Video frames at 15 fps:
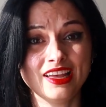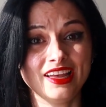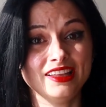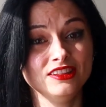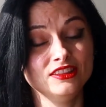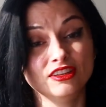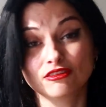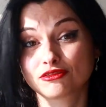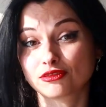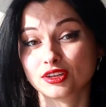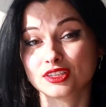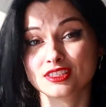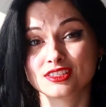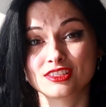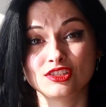
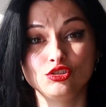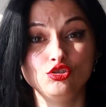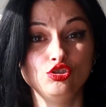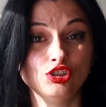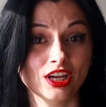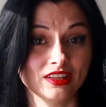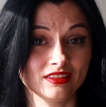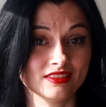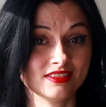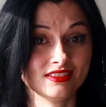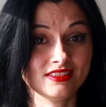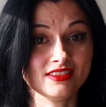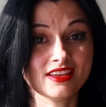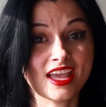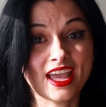indifference,
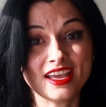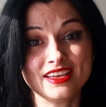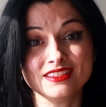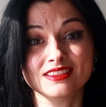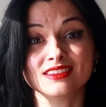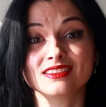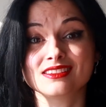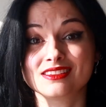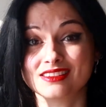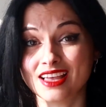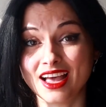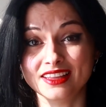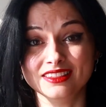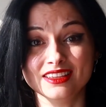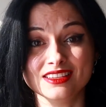jealousy, hate,
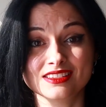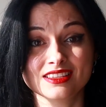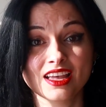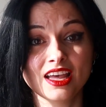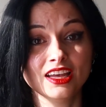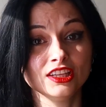sadness,